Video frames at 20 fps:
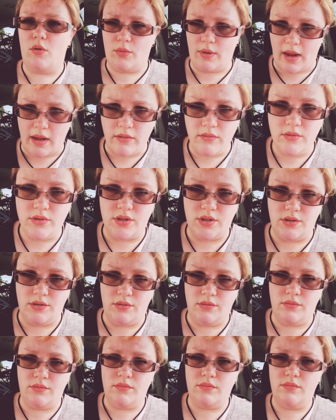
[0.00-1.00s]
around
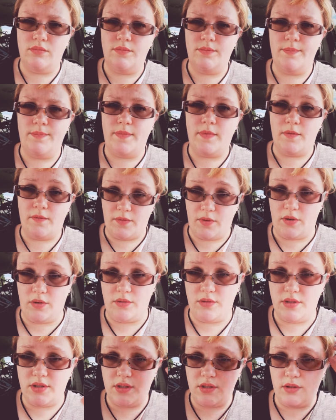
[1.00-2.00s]
you
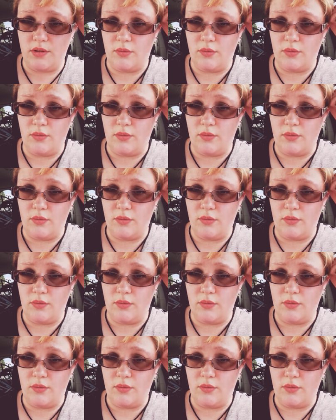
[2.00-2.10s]
first.